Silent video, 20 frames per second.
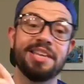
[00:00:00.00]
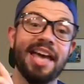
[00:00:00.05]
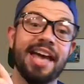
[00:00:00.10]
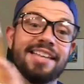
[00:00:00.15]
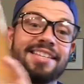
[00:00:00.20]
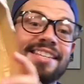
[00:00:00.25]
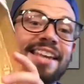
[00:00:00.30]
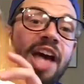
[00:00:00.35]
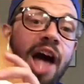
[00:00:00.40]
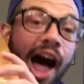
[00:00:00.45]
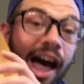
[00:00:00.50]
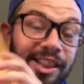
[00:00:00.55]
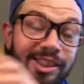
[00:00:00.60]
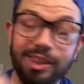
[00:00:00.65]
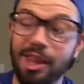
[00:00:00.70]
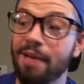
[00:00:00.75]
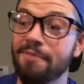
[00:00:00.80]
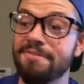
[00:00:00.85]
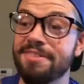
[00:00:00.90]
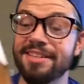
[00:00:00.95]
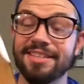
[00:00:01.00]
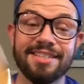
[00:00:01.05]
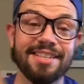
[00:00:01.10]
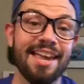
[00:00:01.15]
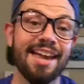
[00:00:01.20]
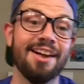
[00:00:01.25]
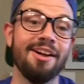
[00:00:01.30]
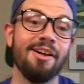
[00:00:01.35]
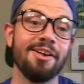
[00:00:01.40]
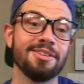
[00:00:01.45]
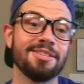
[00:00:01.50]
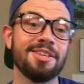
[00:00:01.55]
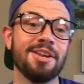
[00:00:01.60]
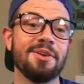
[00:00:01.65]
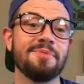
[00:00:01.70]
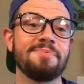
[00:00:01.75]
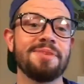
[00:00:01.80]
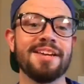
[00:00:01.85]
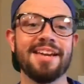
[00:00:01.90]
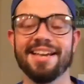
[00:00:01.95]
yes, I love this set
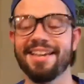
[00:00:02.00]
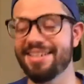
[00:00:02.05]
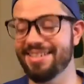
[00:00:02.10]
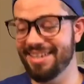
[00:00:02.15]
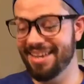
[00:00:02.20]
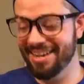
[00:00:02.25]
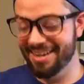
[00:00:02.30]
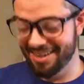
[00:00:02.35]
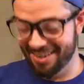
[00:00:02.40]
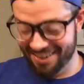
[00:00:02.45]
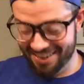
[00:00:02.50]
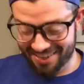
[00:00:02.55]
also because it